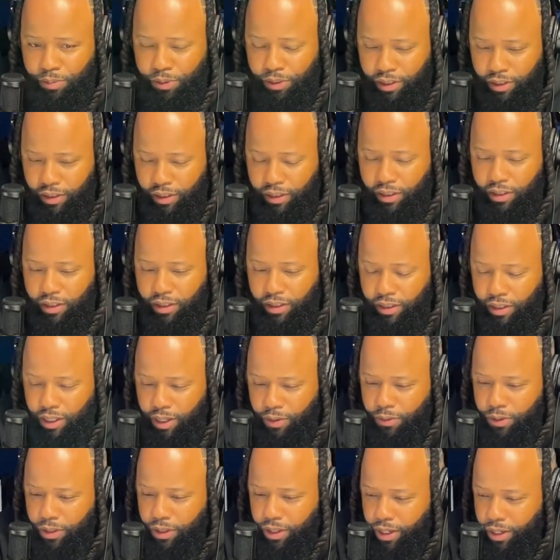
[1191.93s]

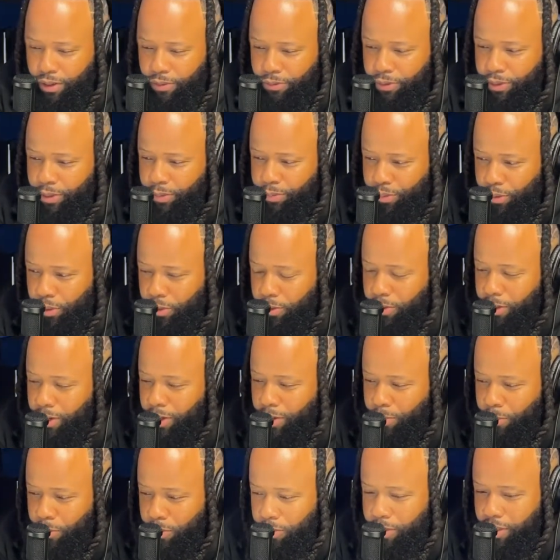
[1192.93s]
Every
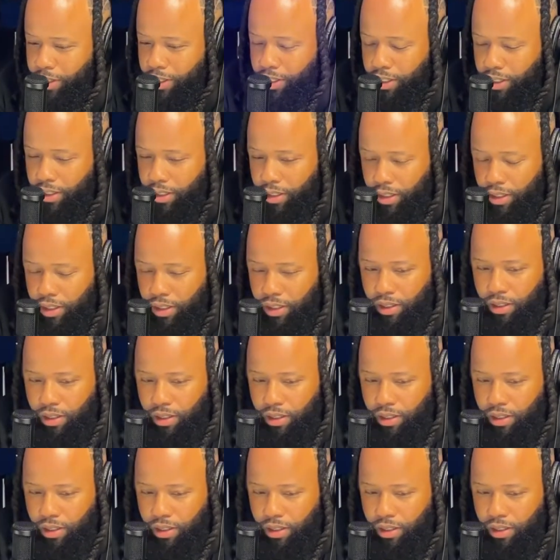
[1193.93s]
program on there